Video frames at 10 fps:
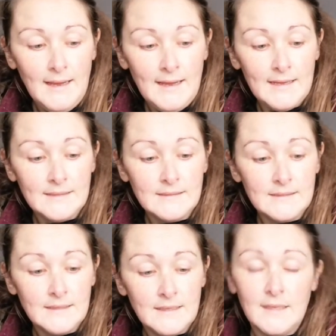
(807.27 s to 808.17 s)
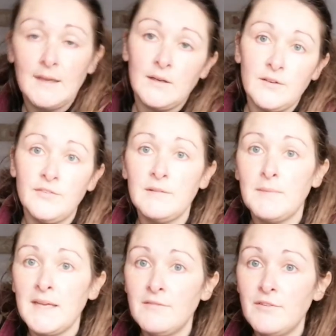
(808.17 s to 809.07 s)
and I'm going to
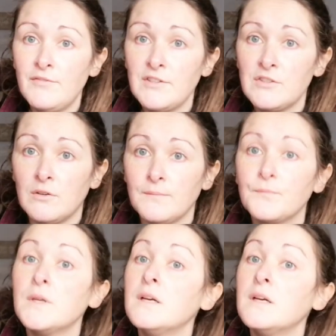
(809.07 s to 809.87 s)
film my other video.